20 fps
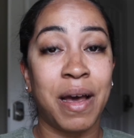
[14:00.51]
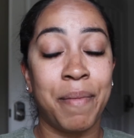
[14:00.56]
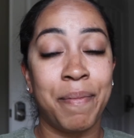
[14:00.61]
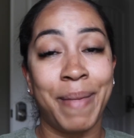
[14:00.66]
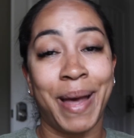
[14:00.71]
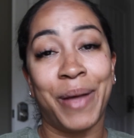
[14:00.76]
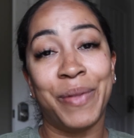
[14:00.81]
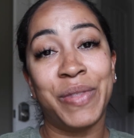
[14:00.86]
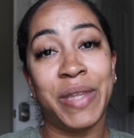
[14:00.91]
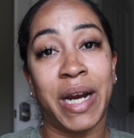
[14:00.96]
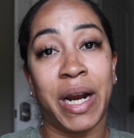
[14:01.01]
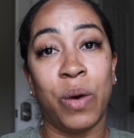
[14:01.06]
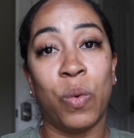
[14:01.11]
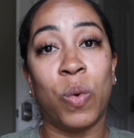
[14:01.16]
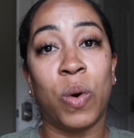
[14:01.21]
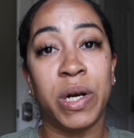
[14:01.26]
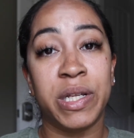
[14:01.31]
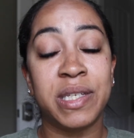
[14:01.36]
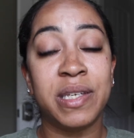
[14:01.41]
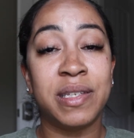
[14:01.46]
amount that I
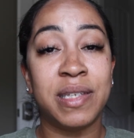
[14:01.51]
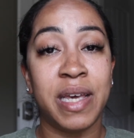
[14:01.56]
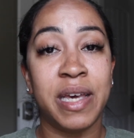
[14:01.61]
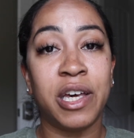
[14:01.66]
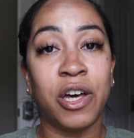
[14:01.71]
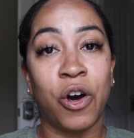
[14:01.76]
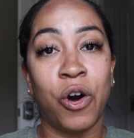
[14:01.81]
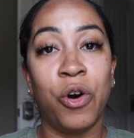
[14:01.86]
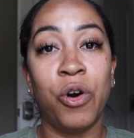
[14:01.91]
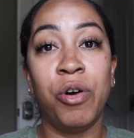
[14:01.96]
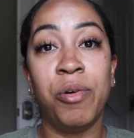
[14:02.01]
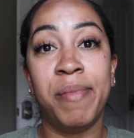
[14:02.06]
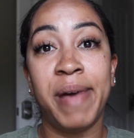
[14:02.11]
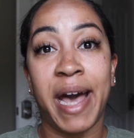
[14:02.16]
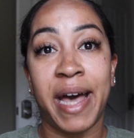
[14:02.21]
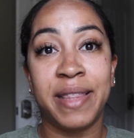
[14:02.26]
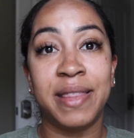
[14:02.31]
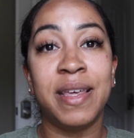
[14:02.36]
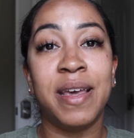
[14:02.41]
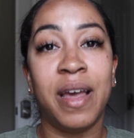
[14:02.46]
want to take home
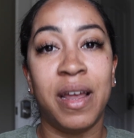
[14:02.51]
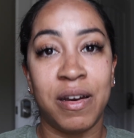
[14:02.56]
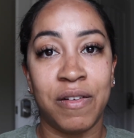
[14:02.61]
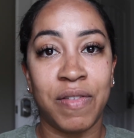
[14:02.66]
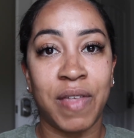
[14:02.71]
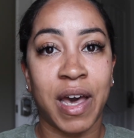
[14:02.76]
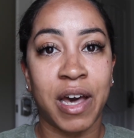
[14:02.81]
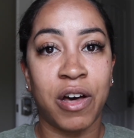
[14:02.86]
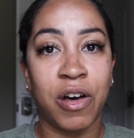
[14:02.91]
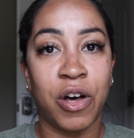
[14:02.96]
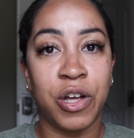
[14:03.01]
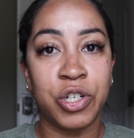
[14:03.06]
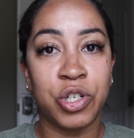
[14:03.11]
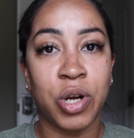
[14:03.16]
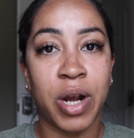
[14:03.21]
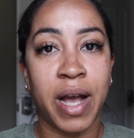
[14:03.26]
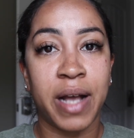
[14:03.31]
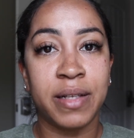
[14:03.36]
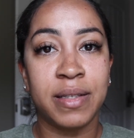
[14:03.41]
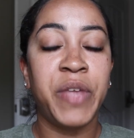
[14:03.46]
at the end of that
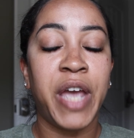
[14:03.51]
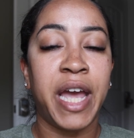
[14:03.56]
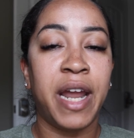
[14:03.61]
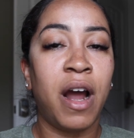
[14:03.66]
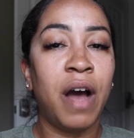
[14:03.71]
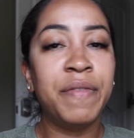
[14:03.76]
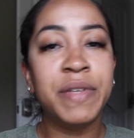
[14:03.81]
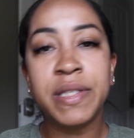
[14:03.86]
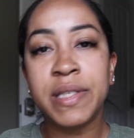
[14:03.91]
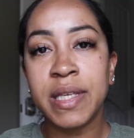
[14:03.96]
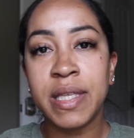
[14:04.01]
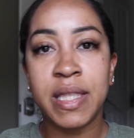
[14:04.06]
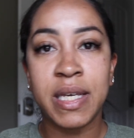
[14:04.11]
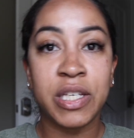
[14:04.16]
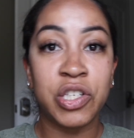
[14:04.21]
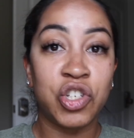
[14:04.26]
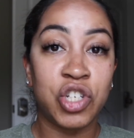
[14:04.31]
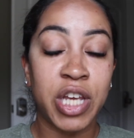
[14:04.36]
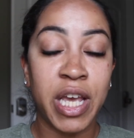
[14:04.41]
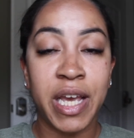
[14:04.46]
contract. And obviously
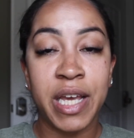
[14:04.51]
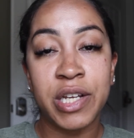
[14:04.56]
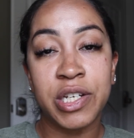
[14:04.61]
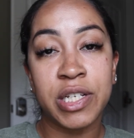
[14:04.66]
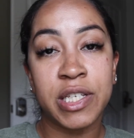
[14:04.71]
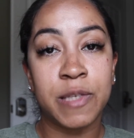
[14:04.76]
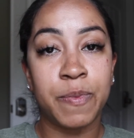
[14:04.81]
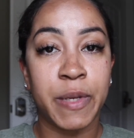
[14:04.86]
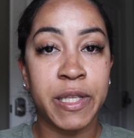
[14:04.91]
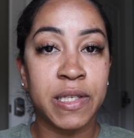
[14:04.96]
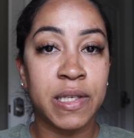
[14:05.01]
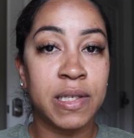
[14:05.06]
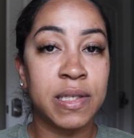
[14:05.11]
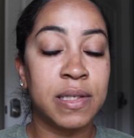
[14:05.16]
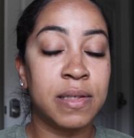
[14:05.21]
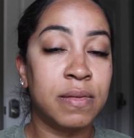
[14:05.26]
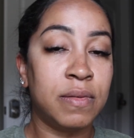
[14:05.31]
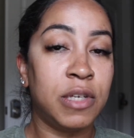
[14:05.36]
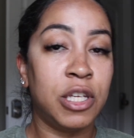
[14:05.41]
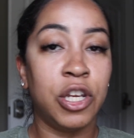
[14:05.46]
things change,
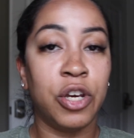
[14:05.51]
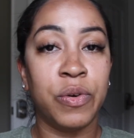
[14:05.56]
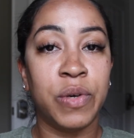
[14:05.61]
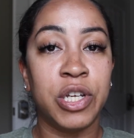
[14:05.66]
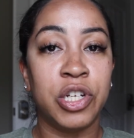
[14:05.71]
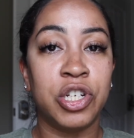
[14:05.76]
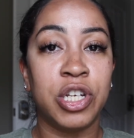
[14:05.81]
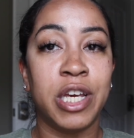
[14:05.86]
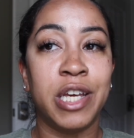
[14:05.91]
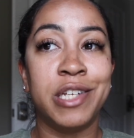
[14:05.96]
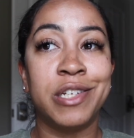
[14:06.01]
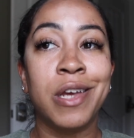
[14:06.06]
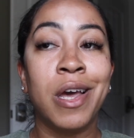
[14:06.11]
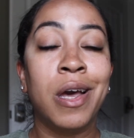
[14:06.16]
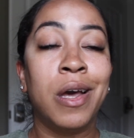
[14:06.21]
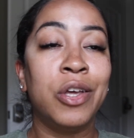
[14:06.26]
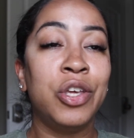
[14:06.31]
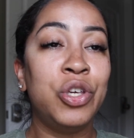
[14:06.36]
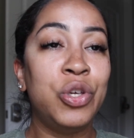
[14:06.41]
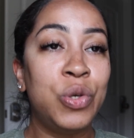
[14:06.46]
expenses, can change.
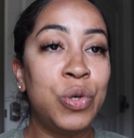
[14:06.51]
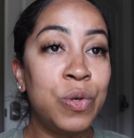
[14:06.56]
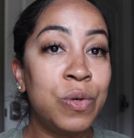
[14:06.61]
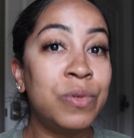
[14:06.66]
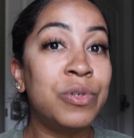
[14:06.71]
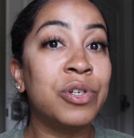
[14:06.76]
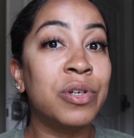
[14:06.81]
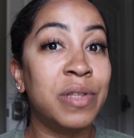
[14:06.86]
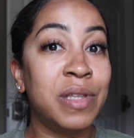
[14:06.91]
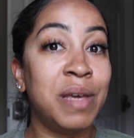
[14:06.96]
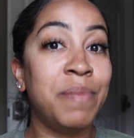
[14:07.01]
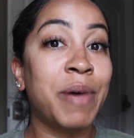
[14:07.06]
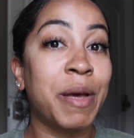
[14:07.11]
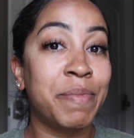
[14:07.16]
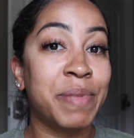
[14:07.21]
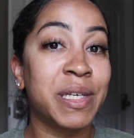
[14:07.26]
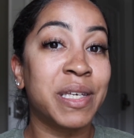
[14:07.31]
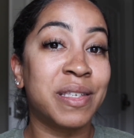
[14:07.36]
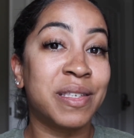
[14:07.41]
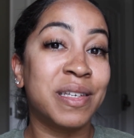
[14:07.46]
Usually my
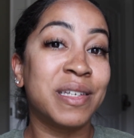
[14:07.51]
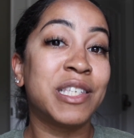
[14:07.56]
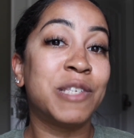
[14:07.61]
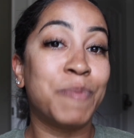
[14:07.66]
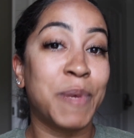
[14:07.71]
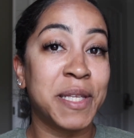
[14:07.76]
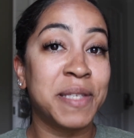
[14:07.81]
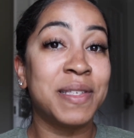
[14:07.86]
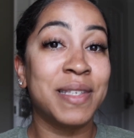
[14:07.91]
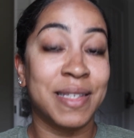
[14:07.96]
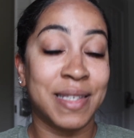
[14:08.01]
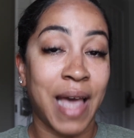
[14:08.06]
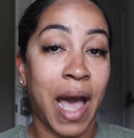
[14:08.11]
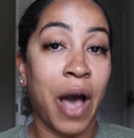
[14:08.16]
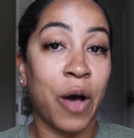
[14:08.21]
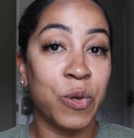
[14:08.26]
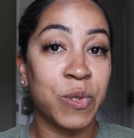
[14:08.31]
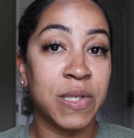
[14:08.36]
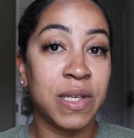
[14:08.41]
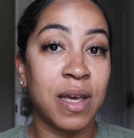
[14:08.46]
biggest biggest expense is
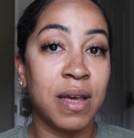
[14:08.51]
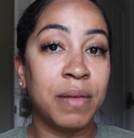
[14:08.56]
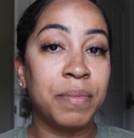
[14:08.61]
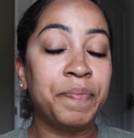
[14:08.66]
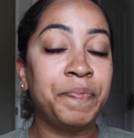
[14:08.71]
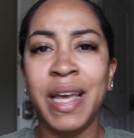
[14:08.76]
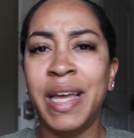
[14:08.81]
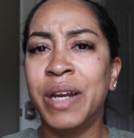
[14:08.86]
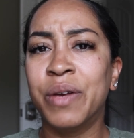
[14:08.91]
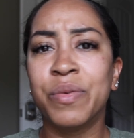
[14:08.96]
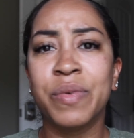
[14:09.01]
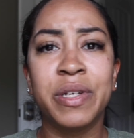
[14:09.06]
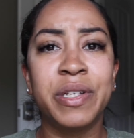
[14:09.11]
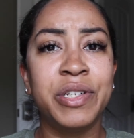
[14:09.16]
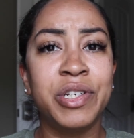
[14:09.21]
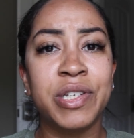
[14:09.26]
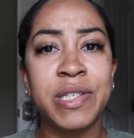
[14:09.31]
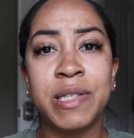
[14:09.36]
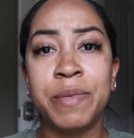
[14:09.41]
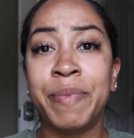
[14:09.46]
housing. And it
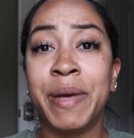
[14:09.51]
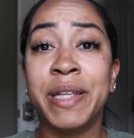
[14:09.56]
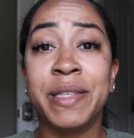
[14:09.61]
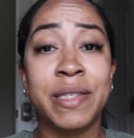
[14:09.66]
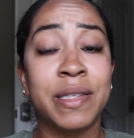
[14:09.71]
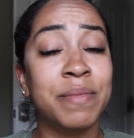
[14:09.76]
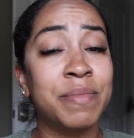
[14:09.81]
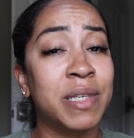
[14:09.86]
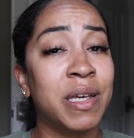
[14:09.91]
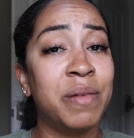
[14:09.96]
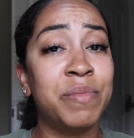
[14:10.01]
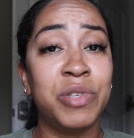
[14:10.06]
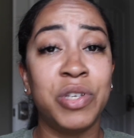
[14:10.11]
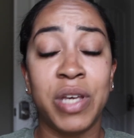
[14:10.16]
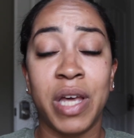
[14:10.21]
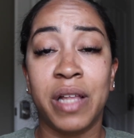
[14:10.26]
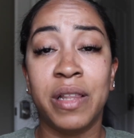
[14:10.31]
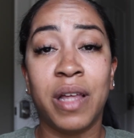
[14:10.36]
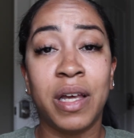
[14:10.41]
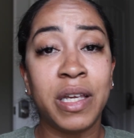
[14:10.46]
really just depends. Sometimes you
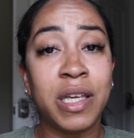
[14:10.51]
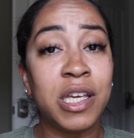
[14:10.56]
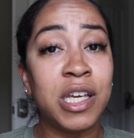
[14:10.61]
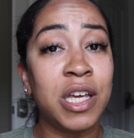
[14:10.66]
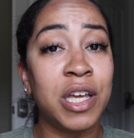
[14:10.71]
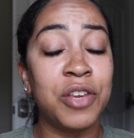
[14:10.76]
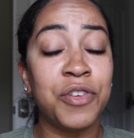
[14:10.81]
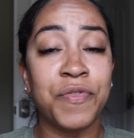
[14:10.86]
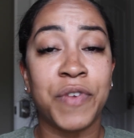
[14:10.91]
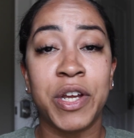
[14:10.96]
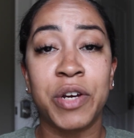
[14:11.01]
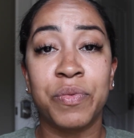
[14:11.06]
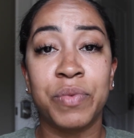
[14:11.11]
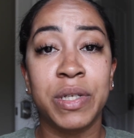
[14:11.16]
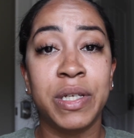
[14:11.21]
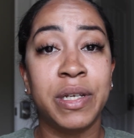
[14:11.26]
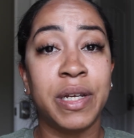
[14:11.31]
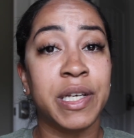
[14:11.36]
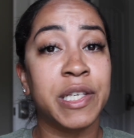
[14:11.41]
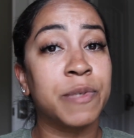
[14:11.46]
get lucky and you find a
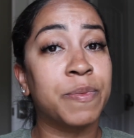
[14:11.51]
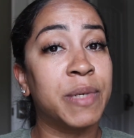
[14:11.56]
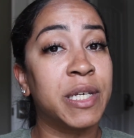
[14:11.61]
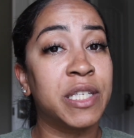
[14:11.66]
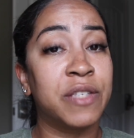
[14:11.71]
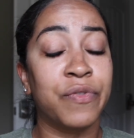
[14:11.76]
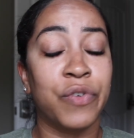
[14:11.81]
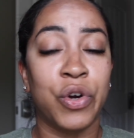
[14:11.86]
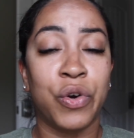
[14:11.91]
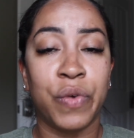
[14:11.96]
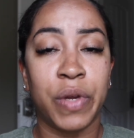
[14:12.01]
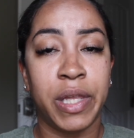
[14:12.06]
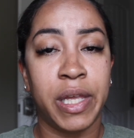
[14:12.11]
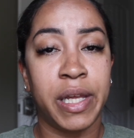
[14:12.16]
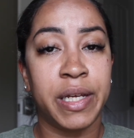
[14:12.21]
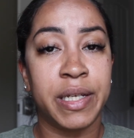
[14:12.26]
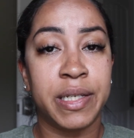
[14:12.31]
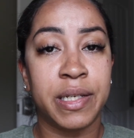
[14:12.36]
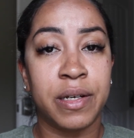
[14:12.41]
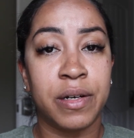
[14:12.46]
really nice place for a really
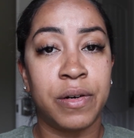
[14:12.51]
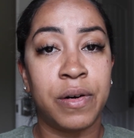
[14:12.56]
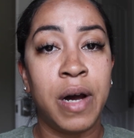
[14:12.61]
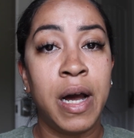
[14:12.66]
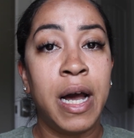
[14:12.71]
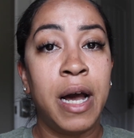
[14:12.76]
good deal,